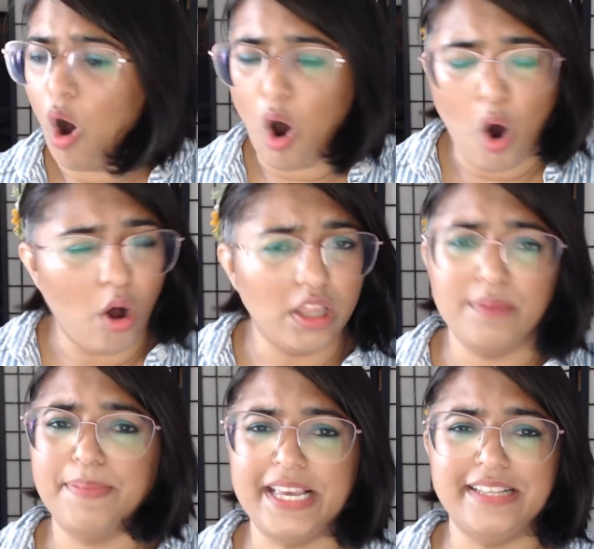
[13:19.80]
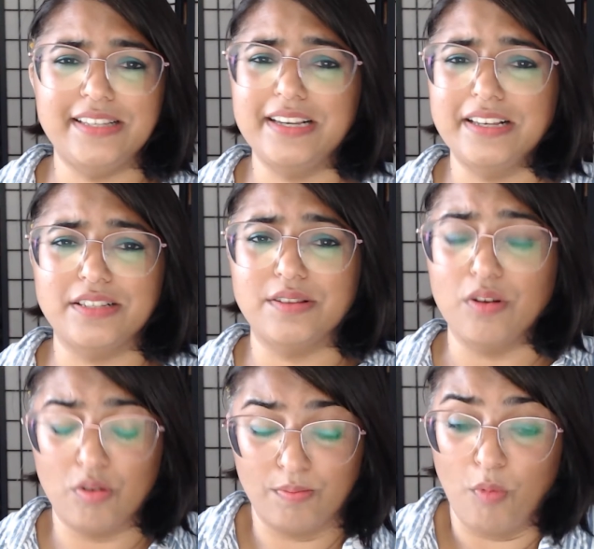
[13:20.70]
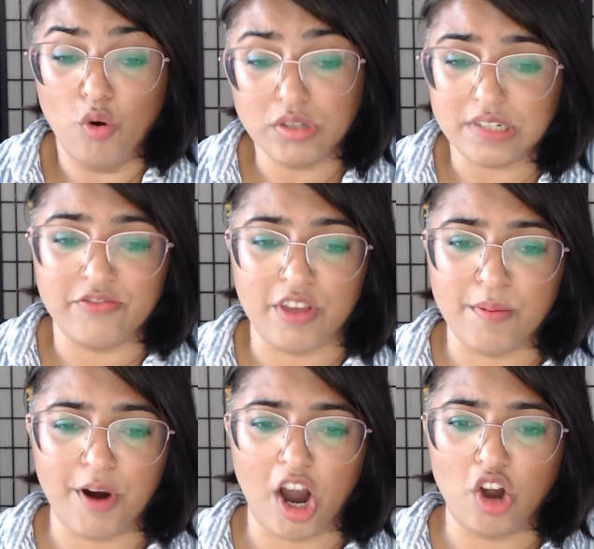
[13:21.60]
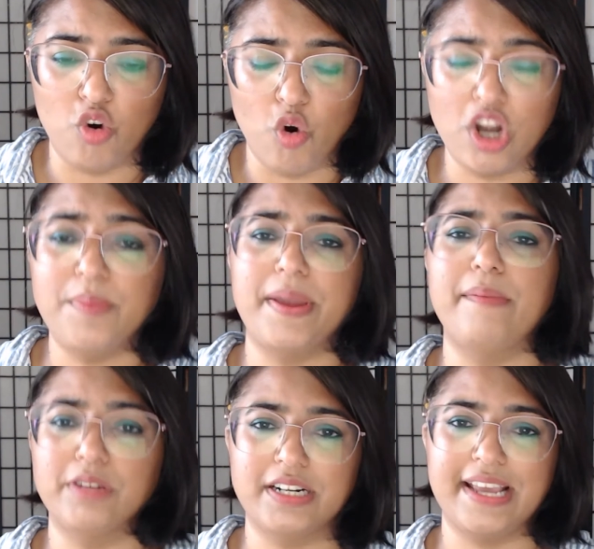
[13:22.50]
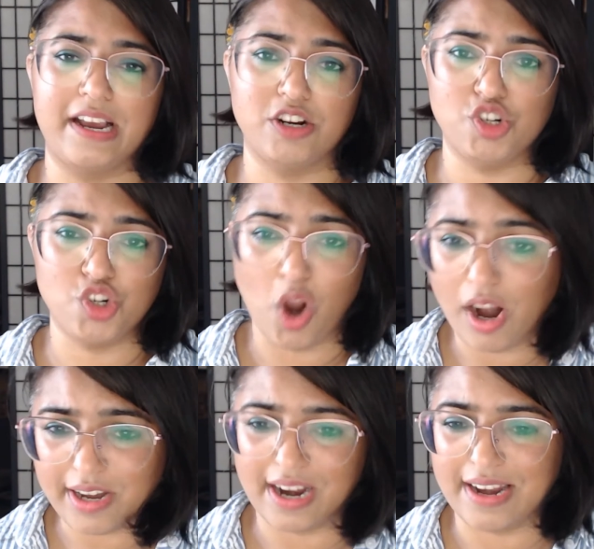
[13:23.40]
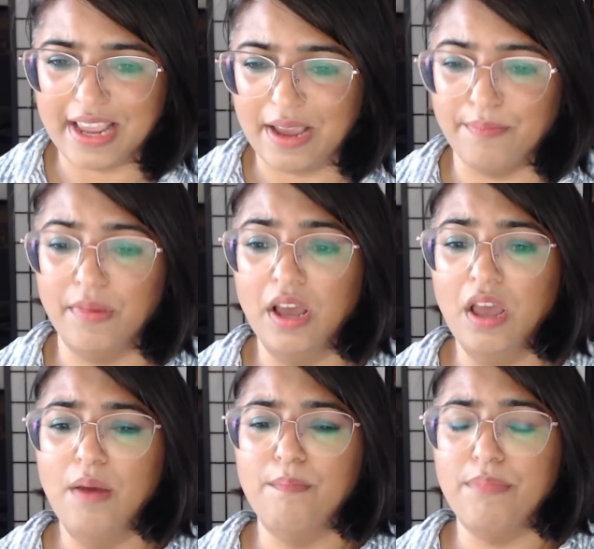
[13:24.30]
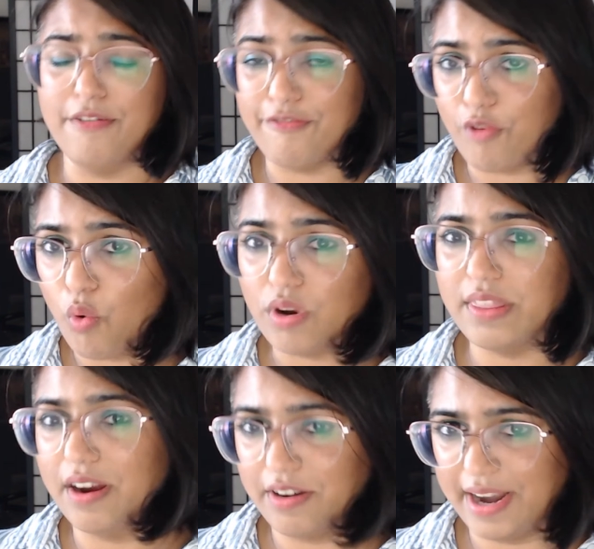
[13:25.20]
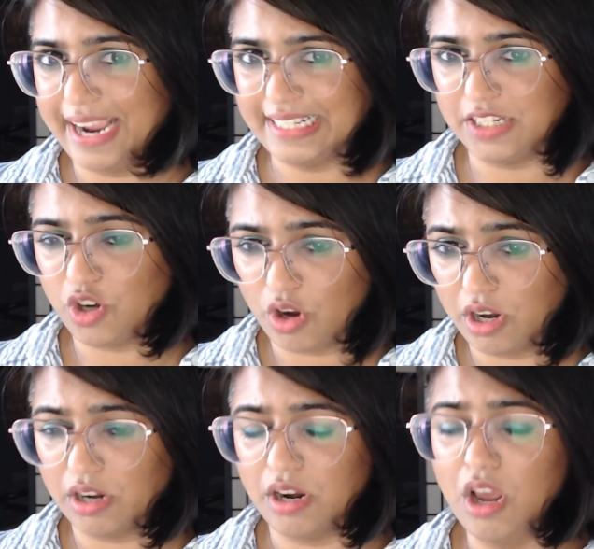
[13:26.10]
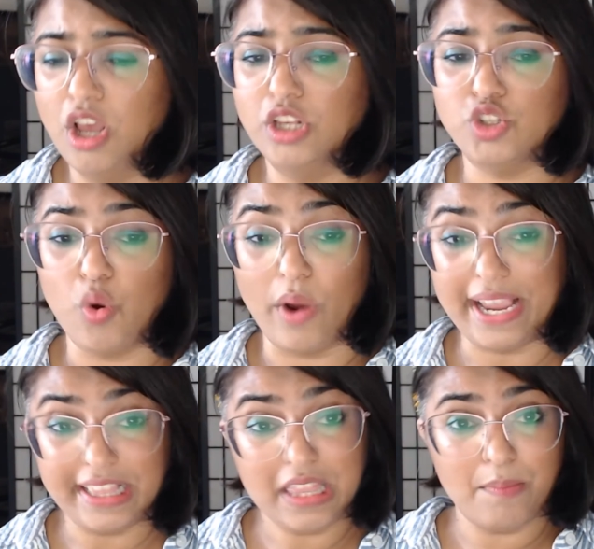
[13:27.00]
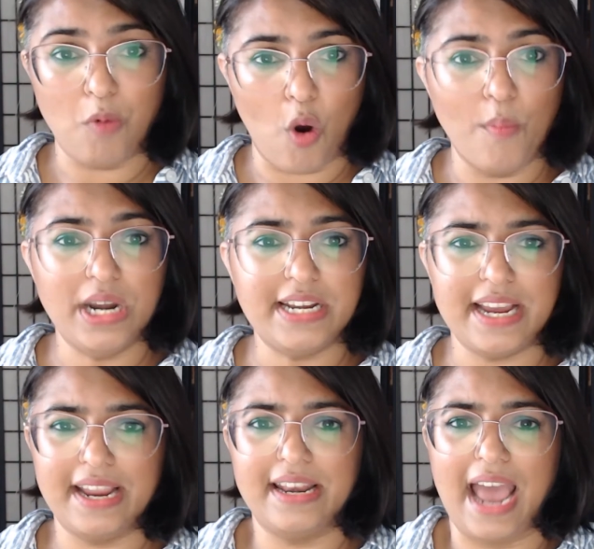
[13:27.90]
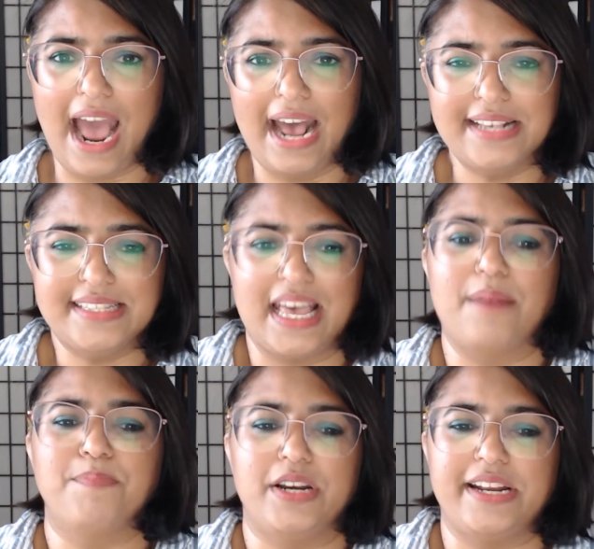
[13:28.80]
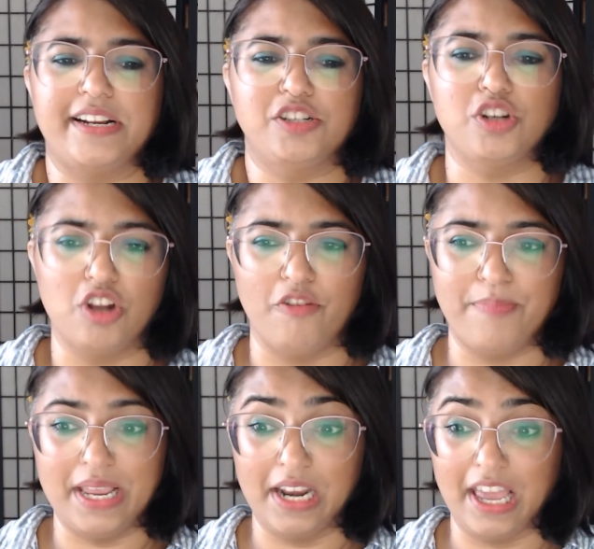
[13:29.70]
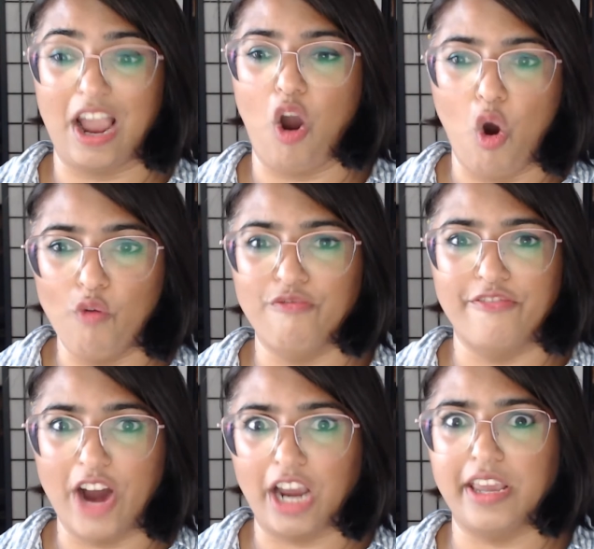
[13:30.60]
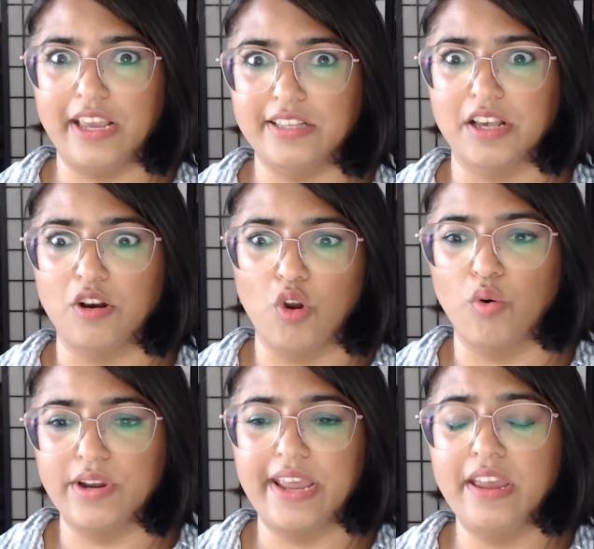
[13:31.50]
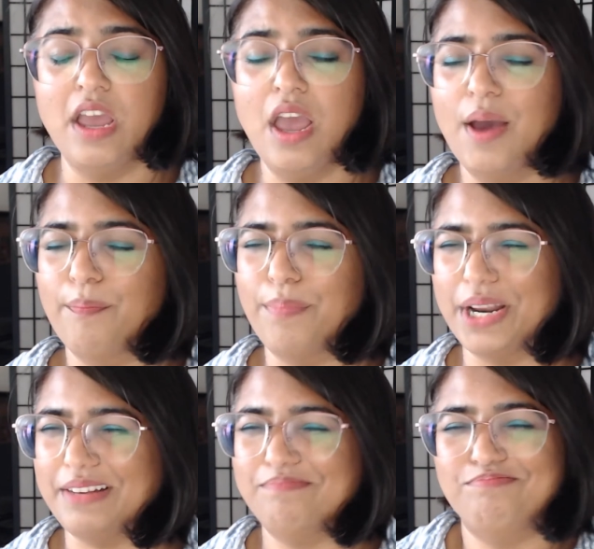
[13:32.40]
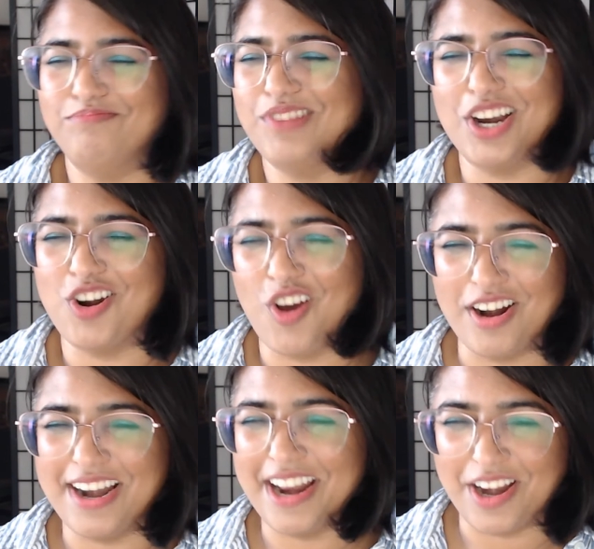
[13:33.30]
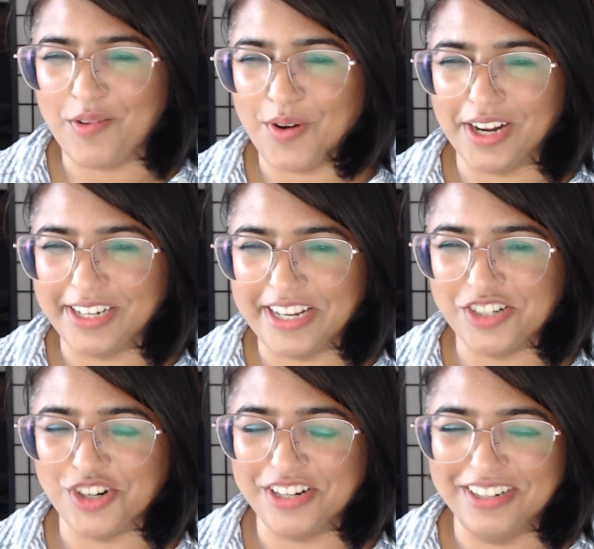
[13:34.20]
All the PCs, or most of them, are going to be able to take a shot at him before their next turn. So in the moment, it has that potential of being like, oh fuck, he's unloading, but they're not in any real danger.